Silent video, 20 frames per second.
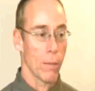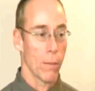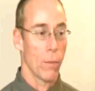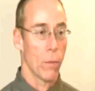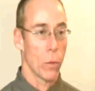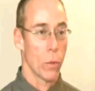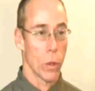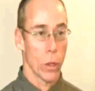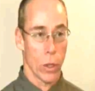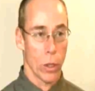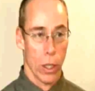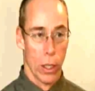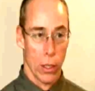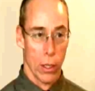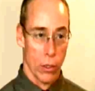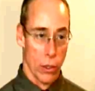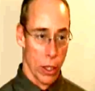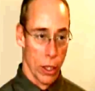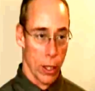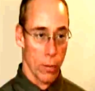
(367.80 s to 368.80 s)
to come forward
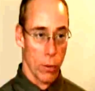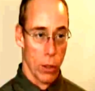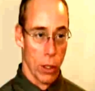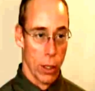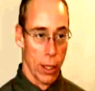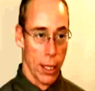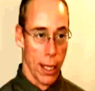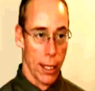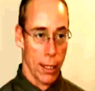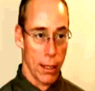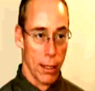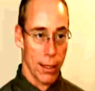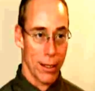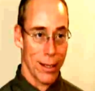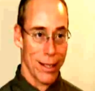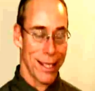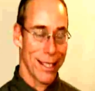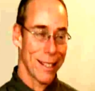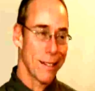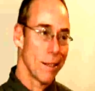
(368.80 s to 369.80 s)
on a subject that
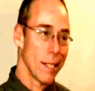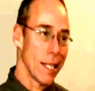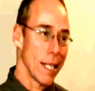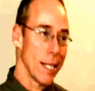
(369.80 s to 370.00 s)
is